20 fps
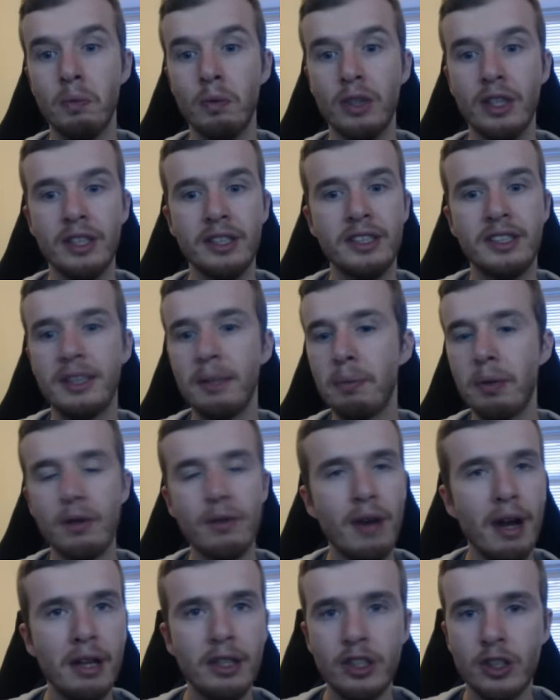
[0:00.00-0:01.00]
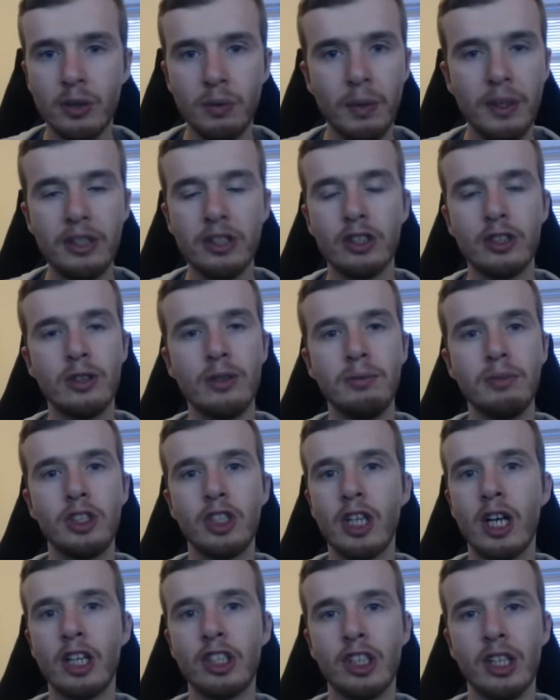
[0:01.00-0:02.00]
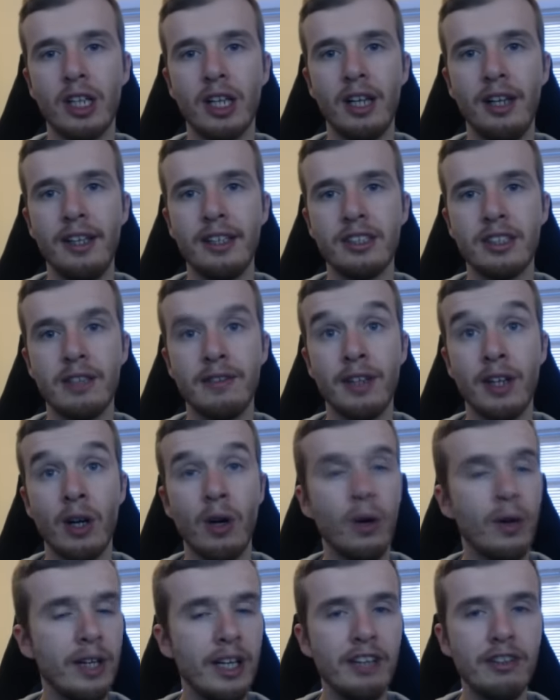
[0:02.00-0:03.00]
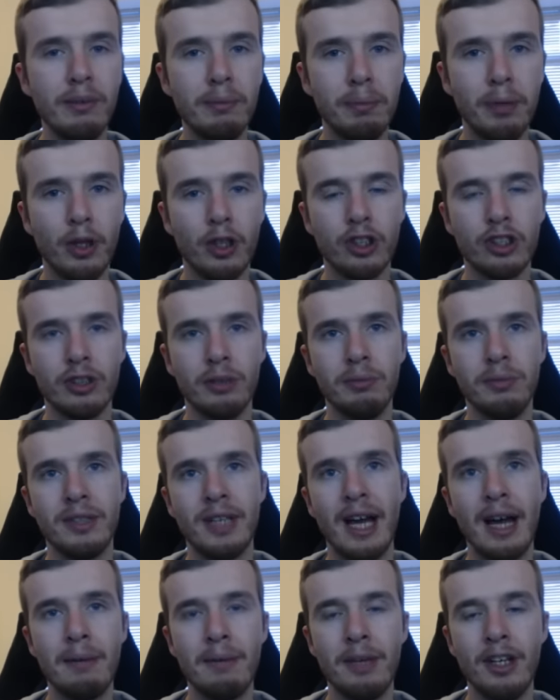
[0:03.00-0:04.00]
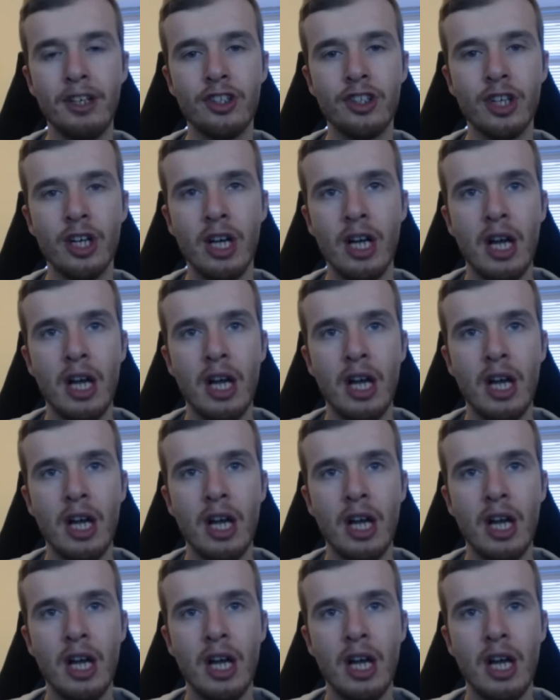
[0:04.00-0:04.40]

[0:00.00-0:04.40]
zip around your Windstorm Charger to clear something, or even push some damage,